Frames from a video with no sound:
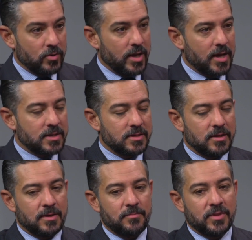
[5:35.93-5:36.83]
Act.
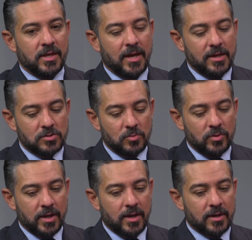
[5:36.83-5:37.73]
Um, the
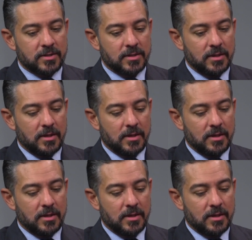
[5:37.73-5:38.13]
Hazelwood Act